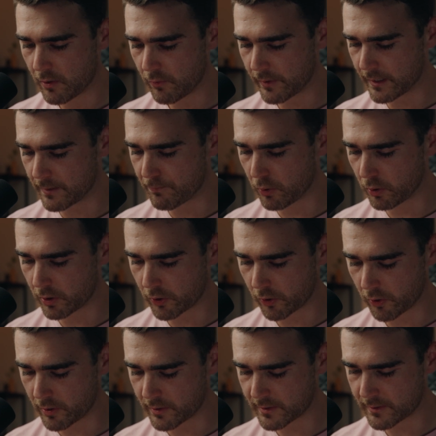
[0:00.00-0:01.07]
We're going to pull
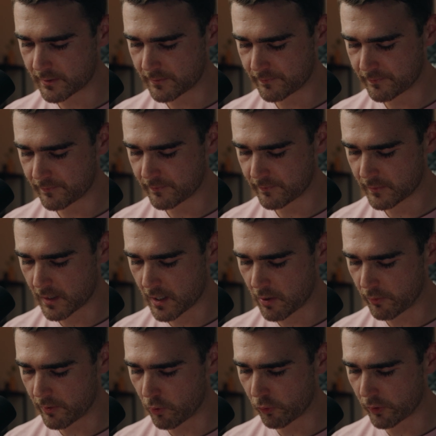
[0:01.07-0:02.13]
across.
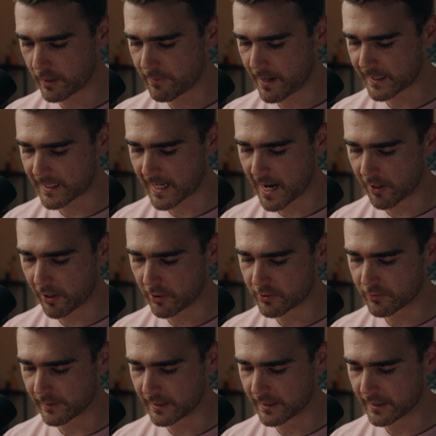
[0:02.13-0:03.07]
We're already back to arrows.